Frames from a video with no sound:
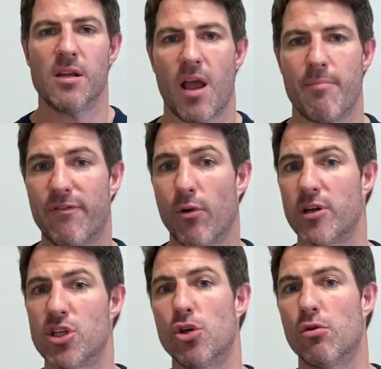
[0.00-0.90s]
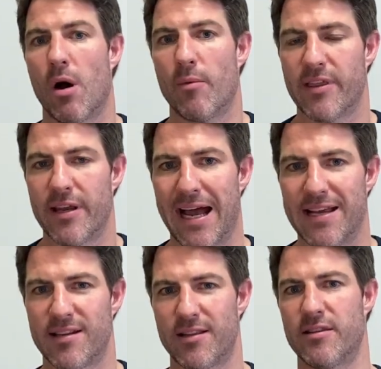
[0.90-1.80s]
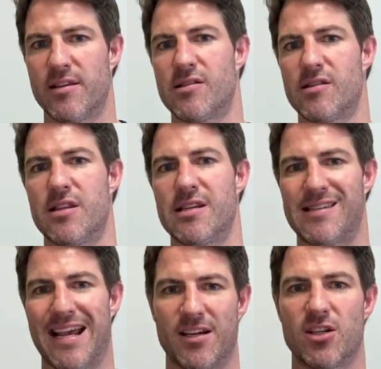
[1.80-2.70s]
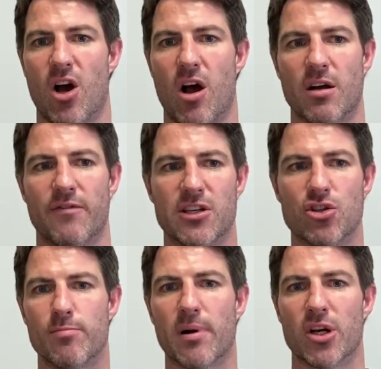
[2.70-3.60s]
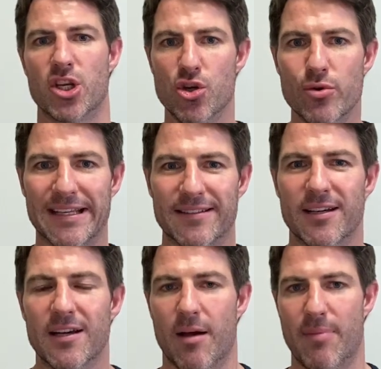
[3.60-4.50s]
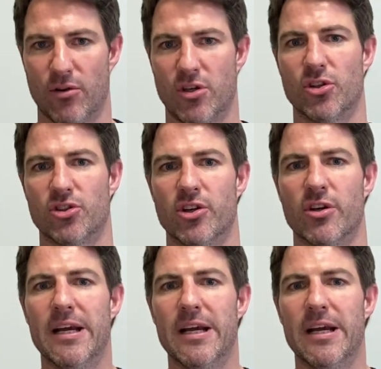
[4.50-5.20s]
And before we do go on with it, I said that this is the second talk of a two-part unit about culture.